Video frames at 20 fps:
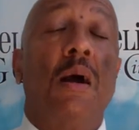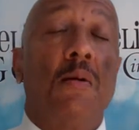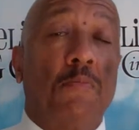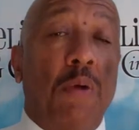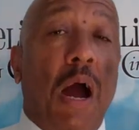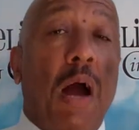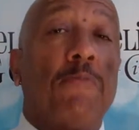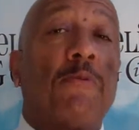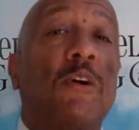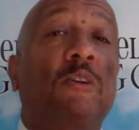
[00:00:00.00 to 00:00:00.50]

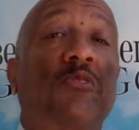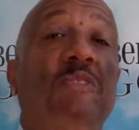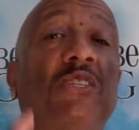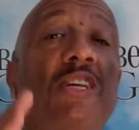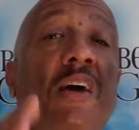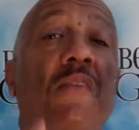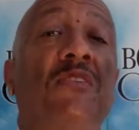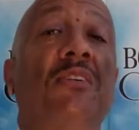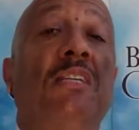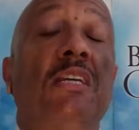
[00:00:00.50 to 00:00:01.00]
Proverbs
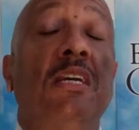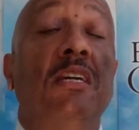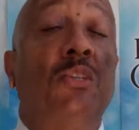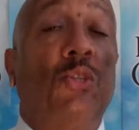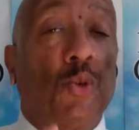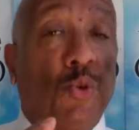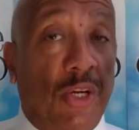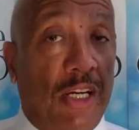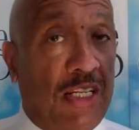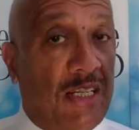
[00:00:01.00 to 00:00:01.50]

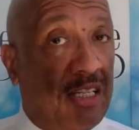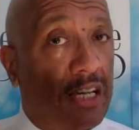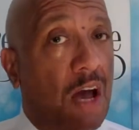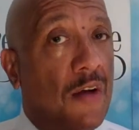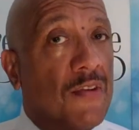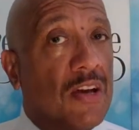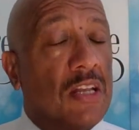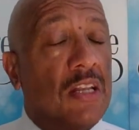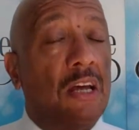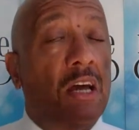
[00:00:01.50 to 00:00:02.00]

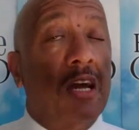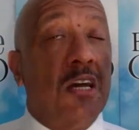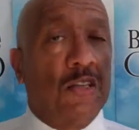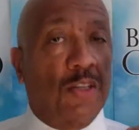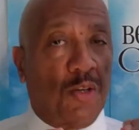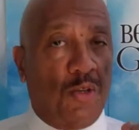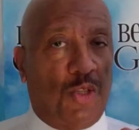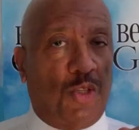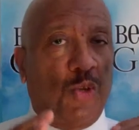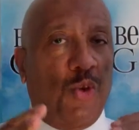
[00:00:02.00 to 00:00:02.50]

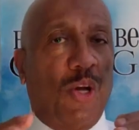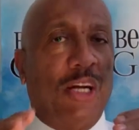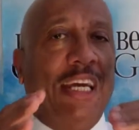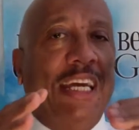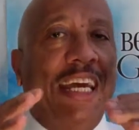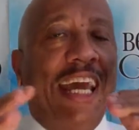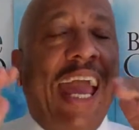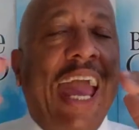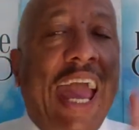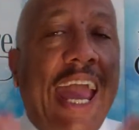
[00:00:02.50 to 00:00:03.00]

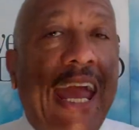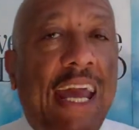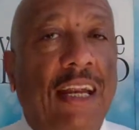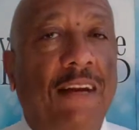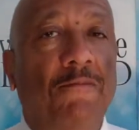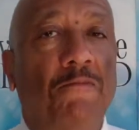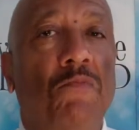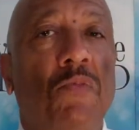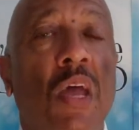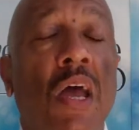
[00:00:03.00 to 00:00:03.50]

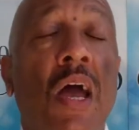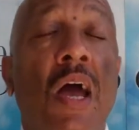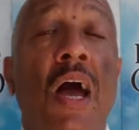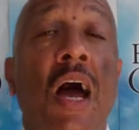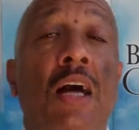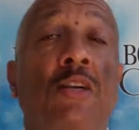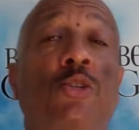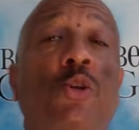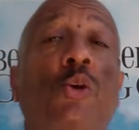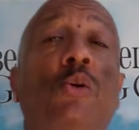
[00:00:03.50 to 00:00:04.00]
17:27-28,
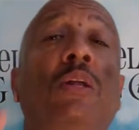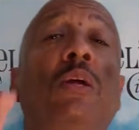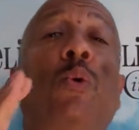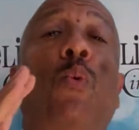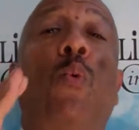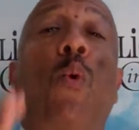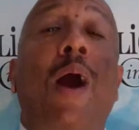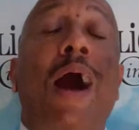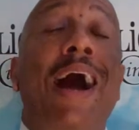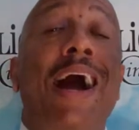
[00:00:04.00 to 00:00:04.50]
a truly
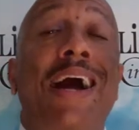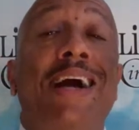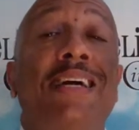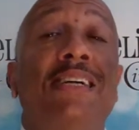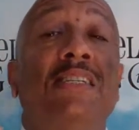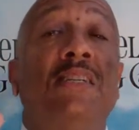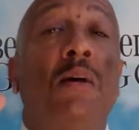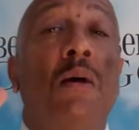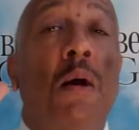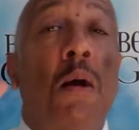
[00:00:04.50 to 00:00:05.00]

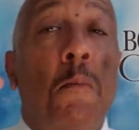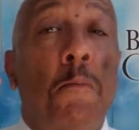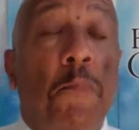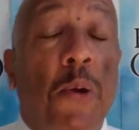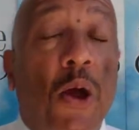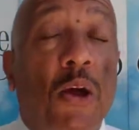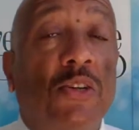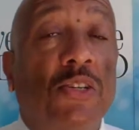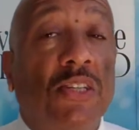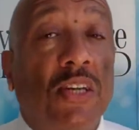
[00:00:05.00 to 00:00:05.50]
wise
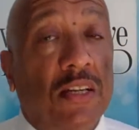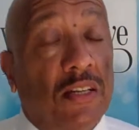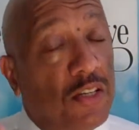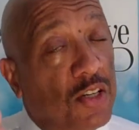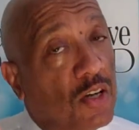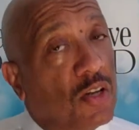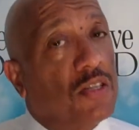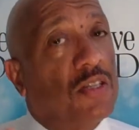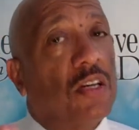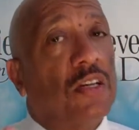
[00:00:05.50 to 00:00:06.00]
person
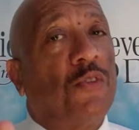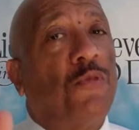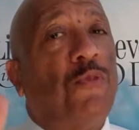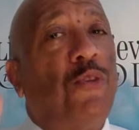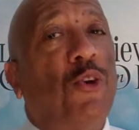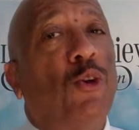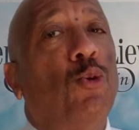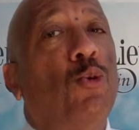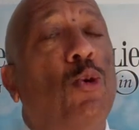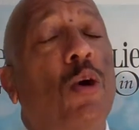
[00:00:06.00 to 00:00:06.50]
uses
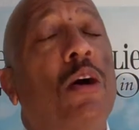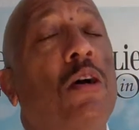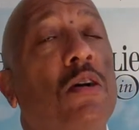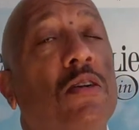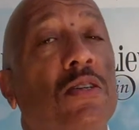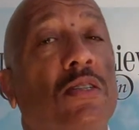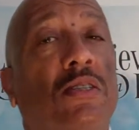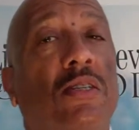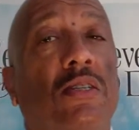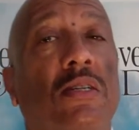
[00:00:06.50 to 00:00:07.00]
few
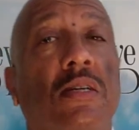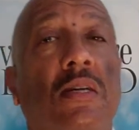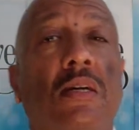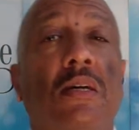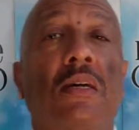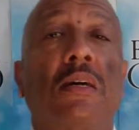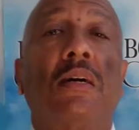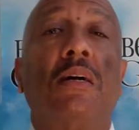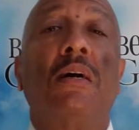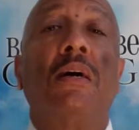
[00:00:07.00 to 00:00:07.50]
words.
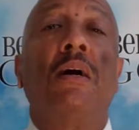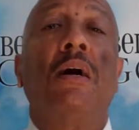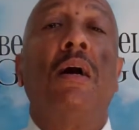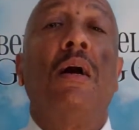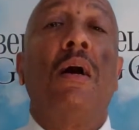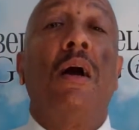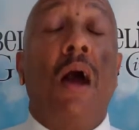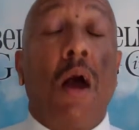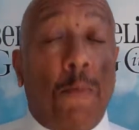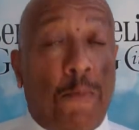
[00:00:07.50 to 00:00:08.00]

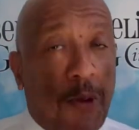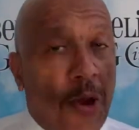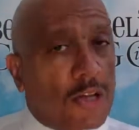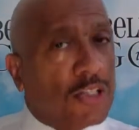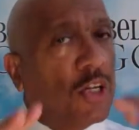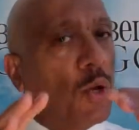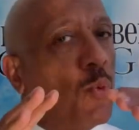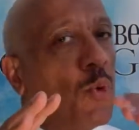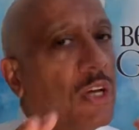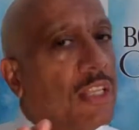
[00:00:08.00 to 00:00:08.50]
A
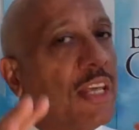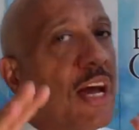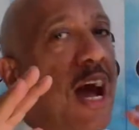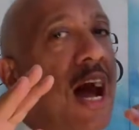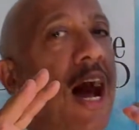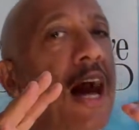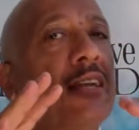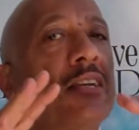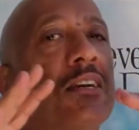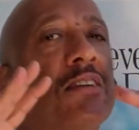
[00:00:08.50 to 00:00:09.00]
person with
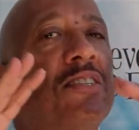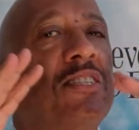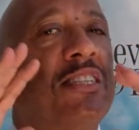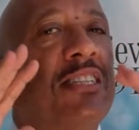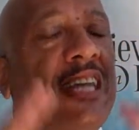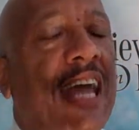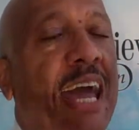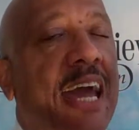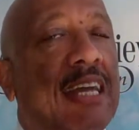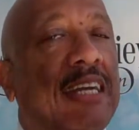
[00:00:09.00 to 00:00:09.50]

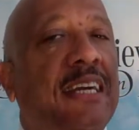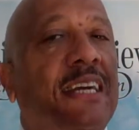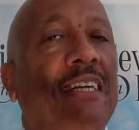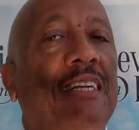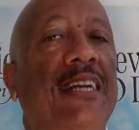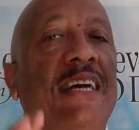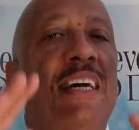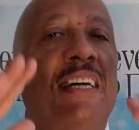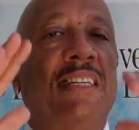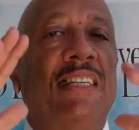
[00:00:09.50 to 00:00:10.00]

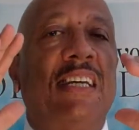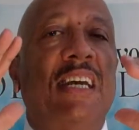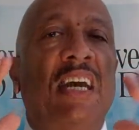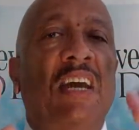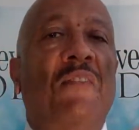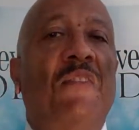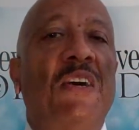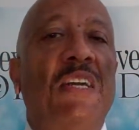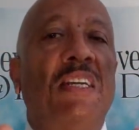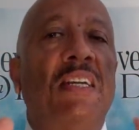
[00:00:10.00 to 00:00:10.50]
understanding is
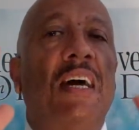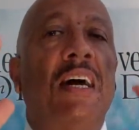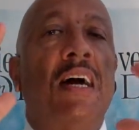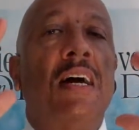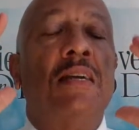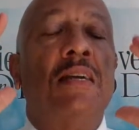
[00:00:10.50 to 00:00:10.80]
even